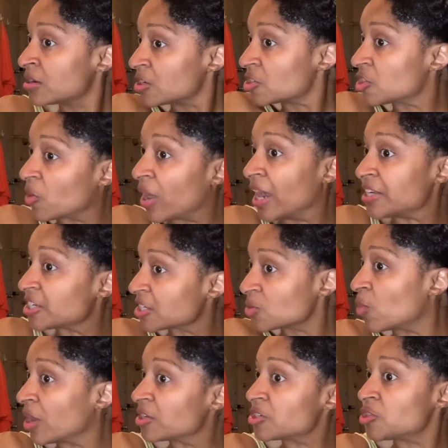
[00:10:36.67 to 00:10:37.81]
So I just
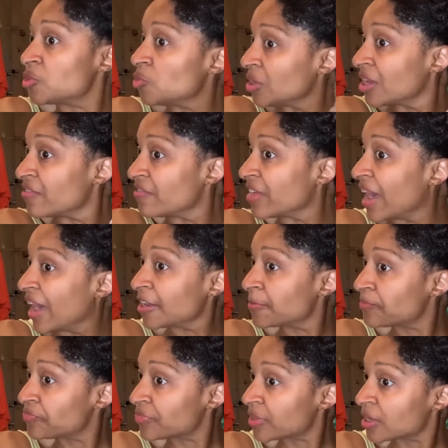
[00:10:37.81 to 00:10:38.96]
want to give that
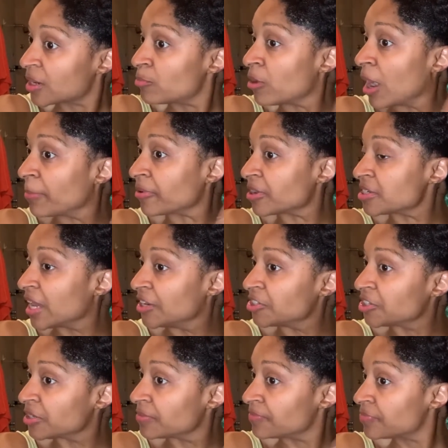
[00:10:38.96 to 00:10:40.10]
proper
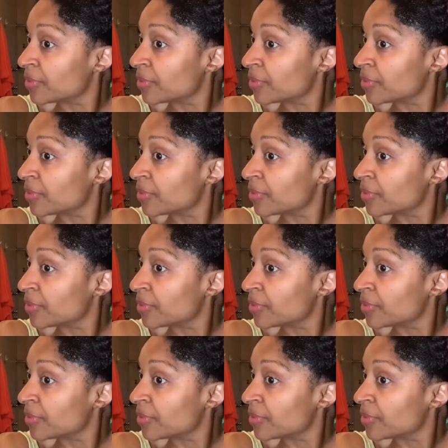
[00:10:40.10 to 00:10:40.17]
attention.